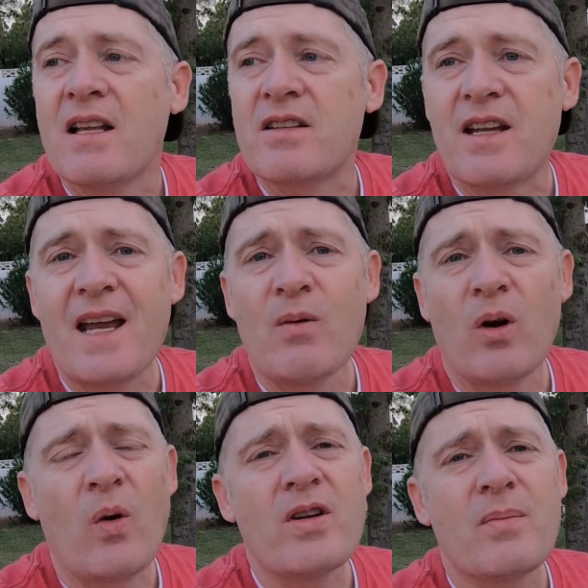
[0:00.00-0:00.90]
Today we're
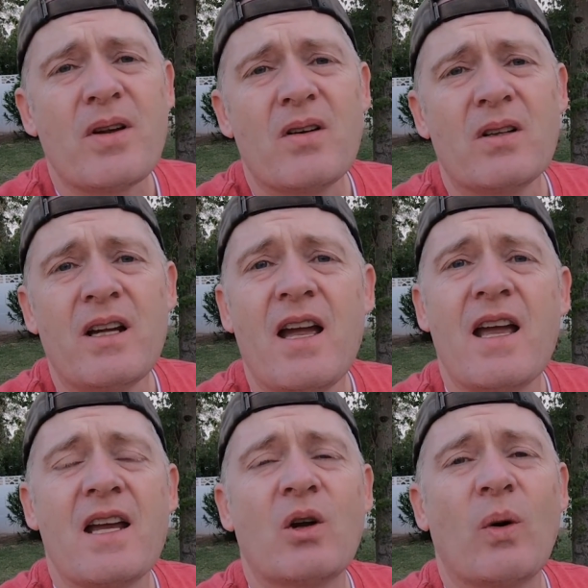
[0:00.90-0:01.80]
going to build
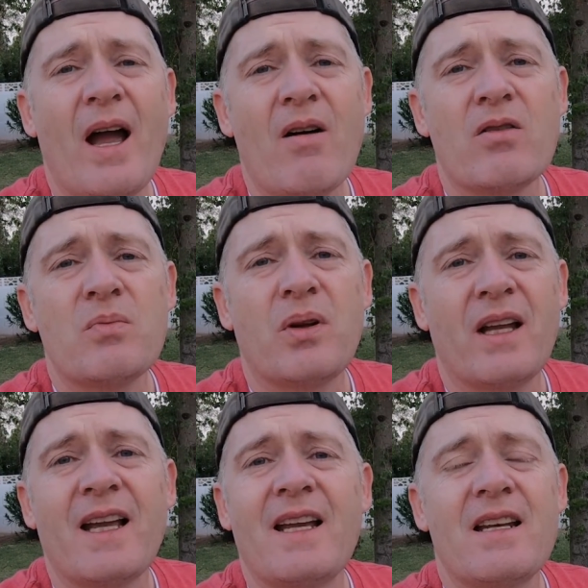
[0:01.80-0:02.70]
a ground
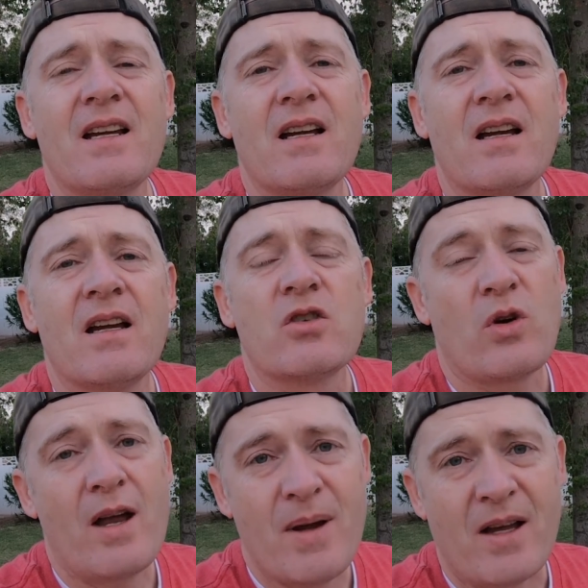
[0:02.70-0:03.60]
plane
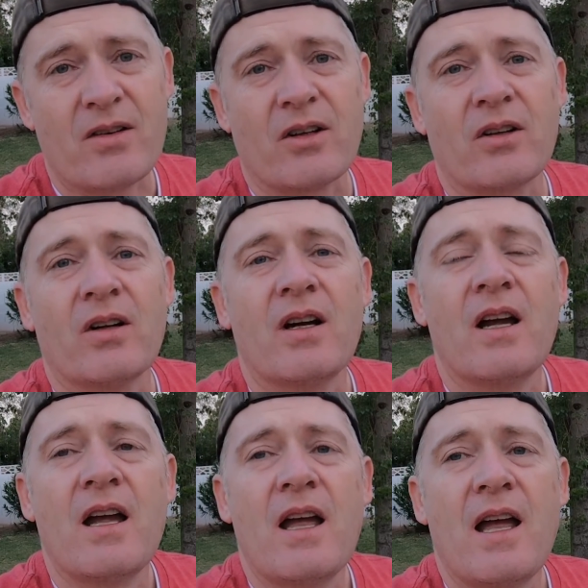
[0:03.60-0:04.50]
tri-bander,
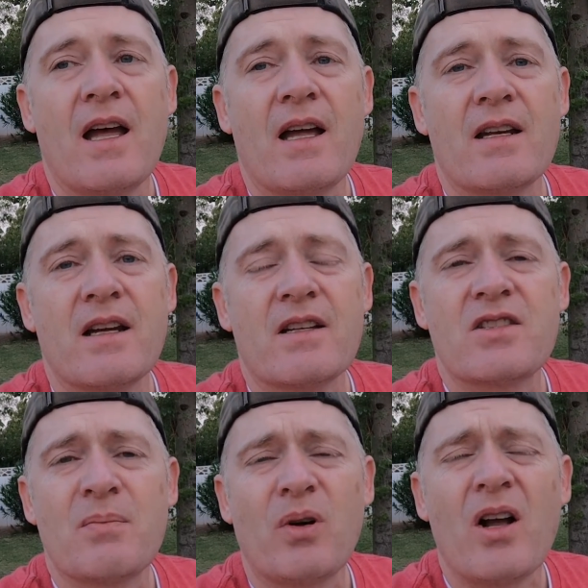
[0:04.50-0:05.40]
and
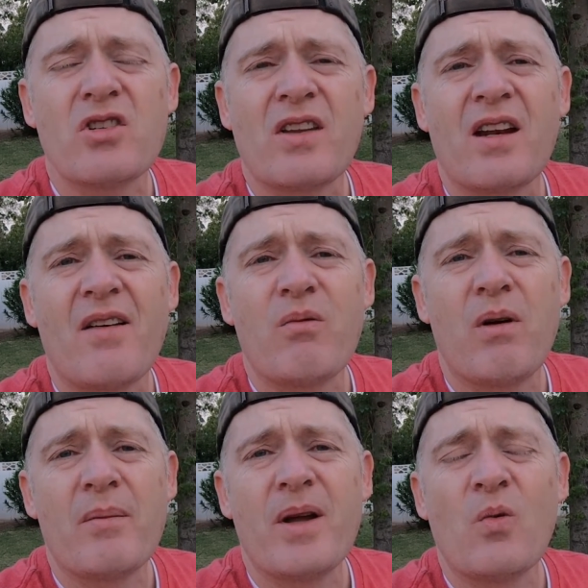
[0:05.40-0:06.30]
it's a project that
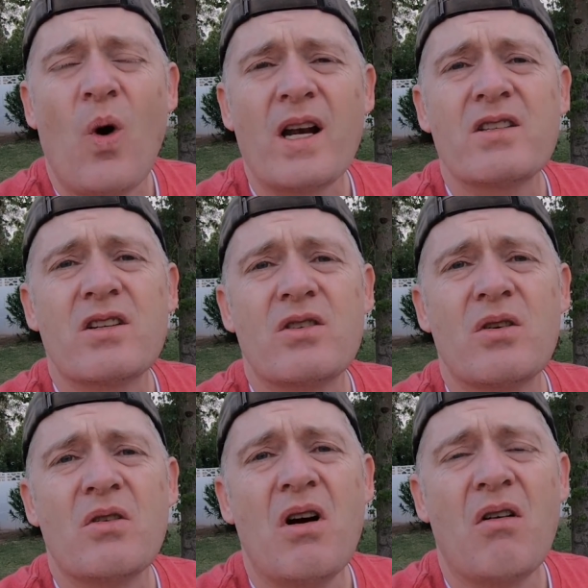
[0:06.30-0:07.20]
I've been wanting to
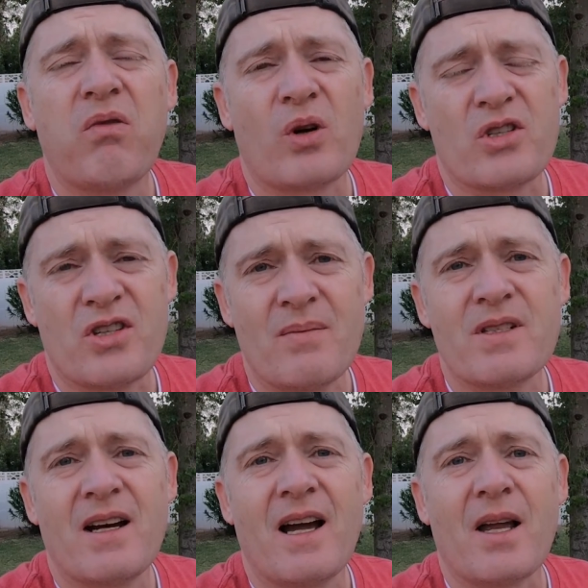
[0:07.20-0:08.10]
do for some
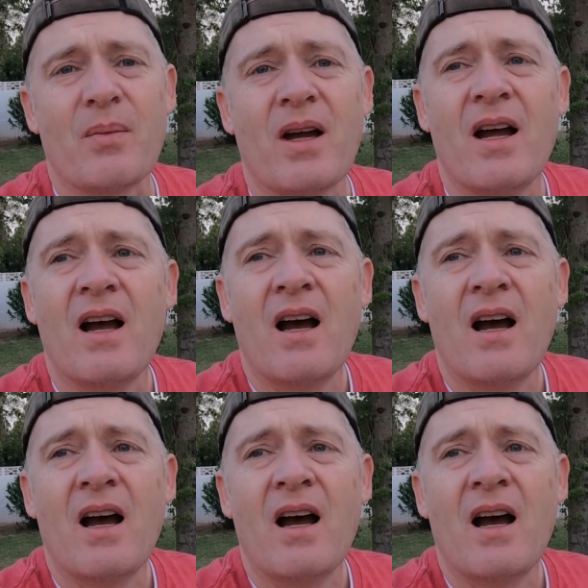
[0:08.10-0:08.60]
time.